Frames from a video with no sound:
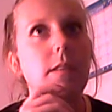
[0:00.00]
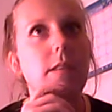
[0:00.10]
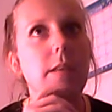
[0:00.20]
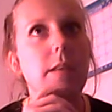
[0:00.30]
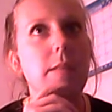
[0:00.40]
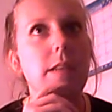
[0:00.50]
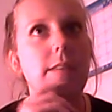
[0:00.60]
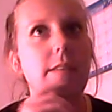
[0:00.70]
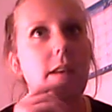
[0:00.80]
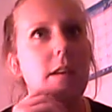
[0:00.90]
Skim and
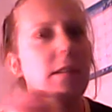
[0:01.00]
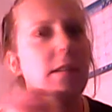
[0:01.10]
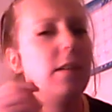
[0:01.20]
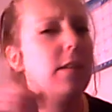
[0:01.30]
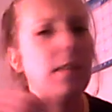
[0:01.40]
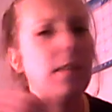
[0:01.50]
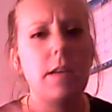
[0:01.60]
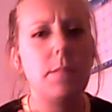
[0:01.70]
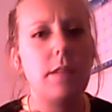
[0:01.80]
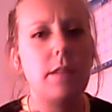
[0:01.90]
Lisa, it
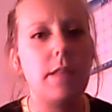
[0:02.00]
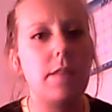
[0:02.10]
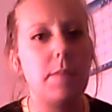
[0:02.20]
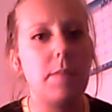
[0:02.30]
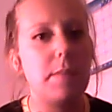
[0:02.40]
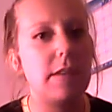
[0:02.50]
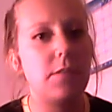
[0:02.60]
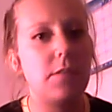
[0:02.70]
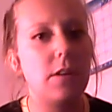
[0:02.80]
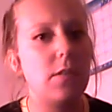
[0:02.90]
seems that they've been best
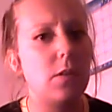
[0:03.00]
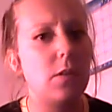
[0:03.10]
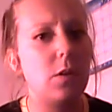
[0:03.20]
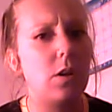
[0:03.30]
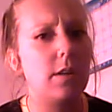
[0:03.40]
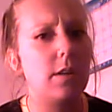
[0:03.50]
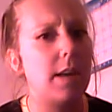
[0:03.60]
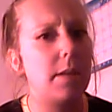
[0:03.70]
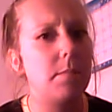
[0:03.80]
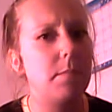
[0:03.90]
friends for a long
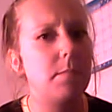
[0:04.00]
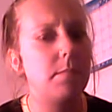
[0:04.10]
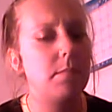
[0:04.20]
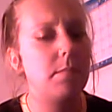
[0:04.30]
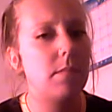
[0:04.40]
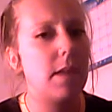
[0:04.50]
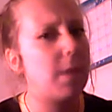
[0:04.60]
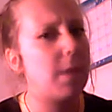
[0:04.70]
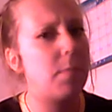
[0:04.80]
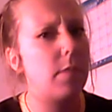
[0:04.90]
time at
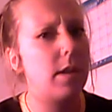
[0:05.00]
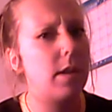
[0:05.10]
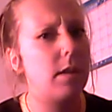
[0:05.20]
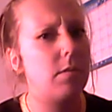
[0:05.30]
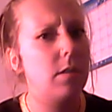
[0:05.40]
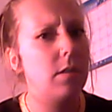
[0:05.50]
that point now.